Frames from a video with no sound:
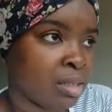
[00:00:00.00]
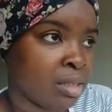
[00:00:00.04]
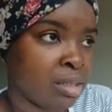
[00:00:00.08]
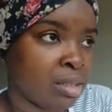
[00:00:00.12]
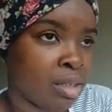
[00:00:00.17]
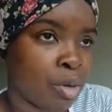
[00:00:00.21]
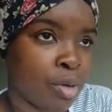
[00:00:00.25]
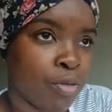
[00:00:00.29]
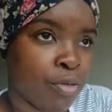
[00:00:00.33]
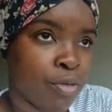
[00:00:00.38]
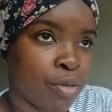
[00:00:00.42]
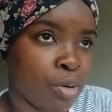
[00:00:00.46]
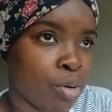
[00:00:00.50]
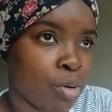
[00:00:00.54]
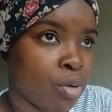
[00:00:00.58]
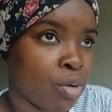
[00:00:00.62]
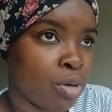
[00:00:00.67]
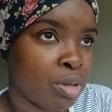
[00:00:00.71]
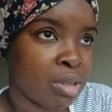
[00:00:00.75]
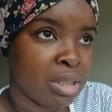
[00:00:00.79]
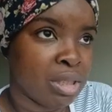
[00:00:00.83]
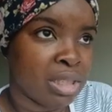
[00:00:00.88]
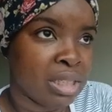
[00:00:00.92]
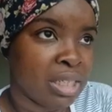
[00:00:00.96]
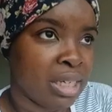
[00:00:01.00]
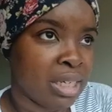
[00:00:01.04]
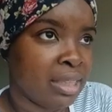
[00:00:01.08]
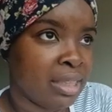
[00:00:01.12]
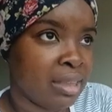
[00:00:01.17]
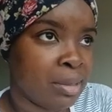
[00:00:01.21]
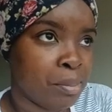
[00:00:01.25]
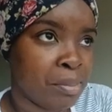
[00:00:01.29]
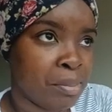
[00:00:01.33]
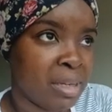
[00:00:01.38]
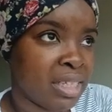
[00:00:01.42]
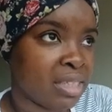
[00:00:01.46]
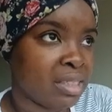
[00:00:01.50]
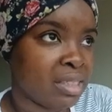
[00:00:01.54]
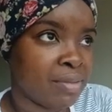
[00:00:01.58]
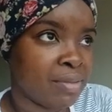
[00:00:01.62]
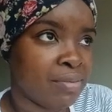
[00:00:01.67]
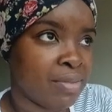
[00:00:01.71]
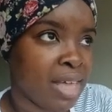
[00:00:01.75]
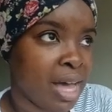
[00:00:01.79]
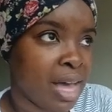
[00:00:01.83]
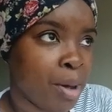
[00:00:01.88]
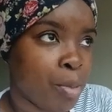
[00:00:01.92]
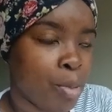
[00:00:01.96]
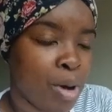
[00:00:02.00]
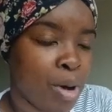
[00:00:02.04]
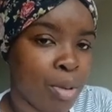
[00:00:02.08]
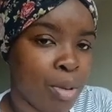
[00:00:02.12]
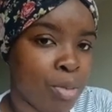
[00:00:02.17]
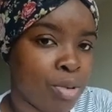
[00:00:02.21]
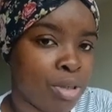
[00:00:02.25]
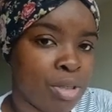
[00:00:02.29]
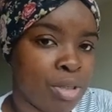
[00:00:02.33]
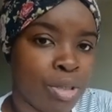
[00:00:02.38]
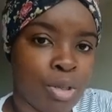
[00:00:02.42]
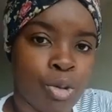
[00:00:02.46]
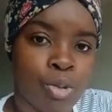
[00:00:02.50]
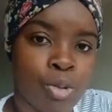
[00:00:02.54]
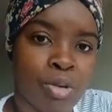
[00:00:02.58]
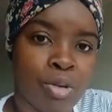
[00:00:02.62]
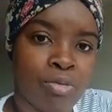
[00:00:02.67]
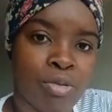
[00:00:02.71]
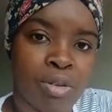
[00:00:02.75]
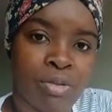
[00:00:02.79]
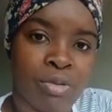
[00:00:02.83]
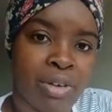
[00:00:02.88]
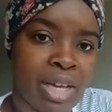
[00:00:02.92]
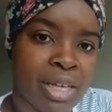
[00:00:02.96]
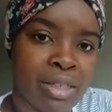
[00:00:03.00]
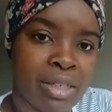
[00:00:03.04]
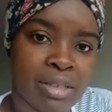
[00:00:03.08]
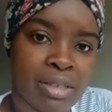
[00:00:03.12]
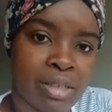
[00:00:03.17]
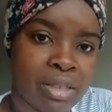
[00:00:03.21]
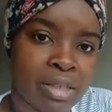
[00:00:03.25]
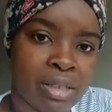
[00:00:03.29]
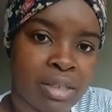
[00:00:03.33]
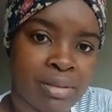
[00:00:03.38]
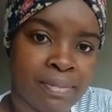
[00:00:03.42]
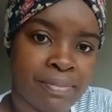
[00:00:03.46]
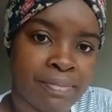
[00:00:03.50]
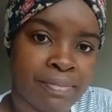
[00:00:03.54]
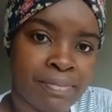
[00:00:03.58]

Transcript: So, of course, in the midst of that, why wouldn't you want revenge?